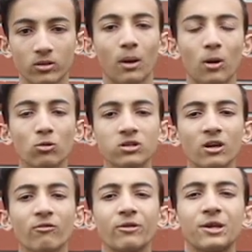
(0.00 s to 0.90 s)
By
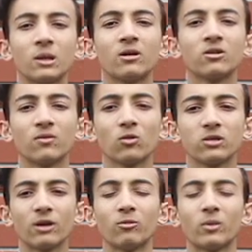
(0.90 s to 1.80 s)
pulsing at regular
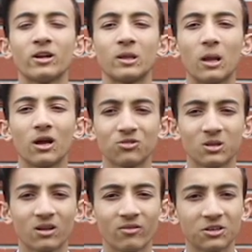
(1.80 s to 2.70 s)
intervals and remaining
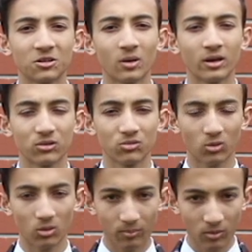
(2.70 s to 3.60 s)
largely unaffected by
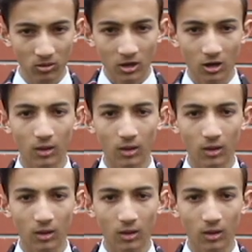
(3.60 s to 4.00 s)
external input,